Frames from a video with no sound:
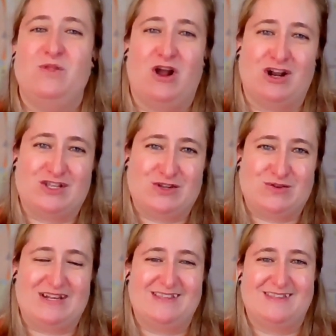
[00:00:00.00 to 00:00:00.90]
our
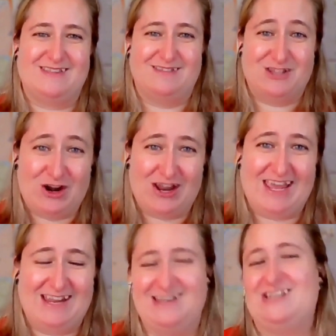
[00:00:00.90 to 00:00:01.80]
students' learning
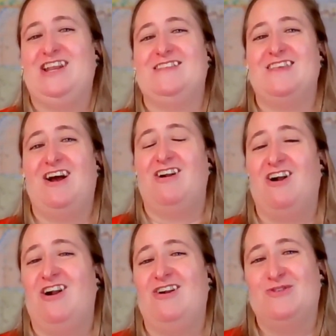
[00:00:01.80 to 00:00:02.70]
conditions are
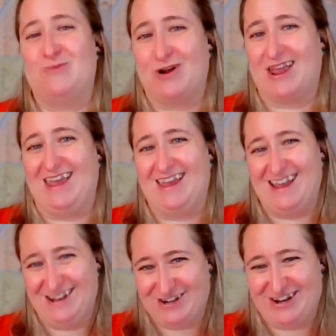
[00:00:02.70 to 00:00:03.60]
our working
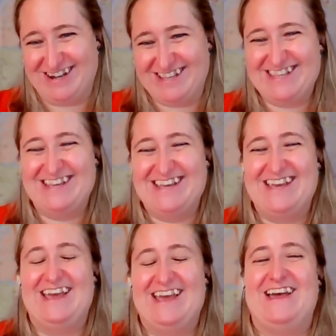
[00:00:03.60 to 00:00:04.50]
conditions.
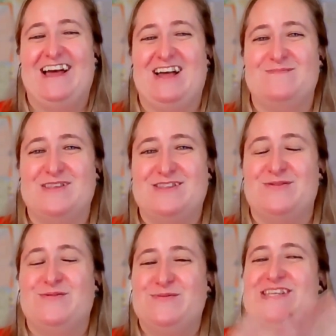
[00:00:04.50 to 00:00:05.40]

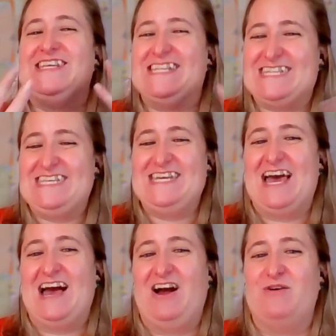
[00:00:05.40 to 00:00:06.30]
So we can see
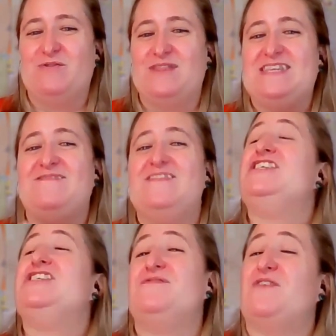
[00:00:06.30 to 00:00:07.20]
how the
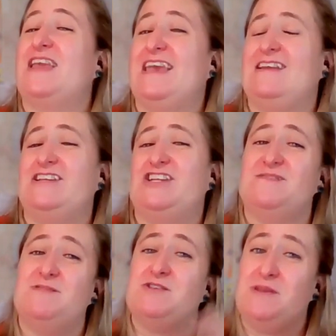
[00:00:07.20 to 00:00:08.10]
definition of working conditions
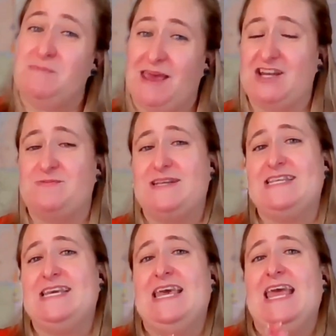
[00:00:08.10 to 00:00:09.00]
between management
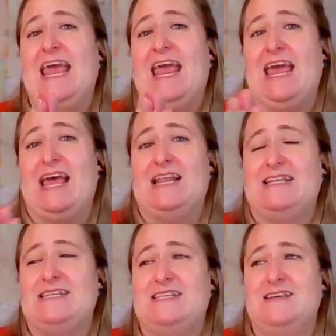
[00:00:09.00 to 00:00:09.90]

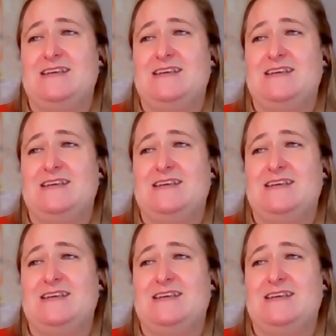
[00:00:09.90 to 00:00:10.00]
and